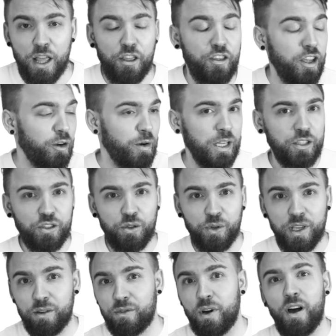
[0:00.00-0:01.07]
Theorists who
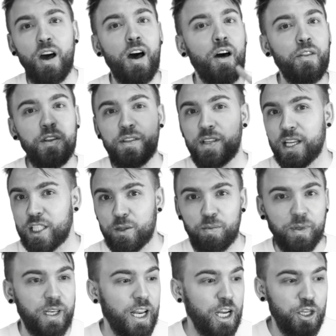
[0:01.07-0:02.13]
give all these
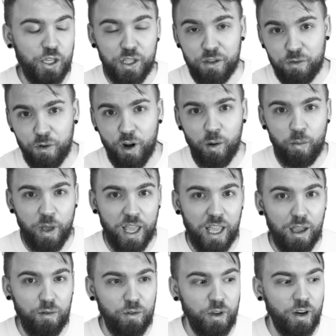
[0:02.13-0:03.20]
explanations for our
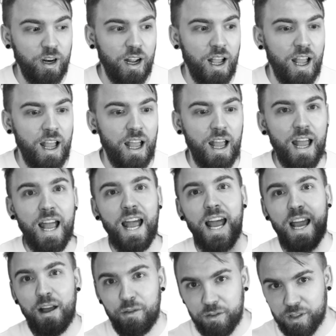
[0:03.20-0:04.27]
behavior
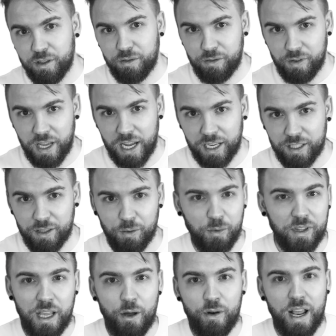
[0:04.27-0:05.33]
after the fact,
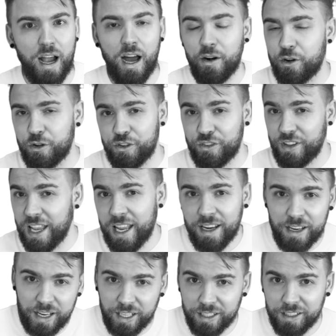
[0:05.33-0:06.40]
without
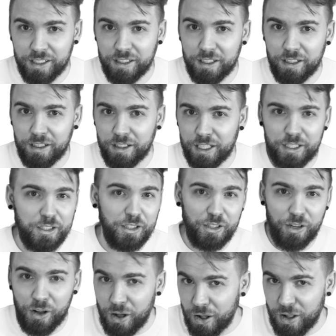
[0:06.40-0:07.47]
understanding us at
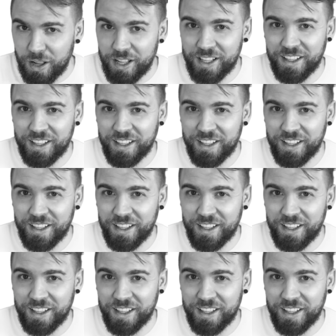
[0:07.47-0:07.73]
all.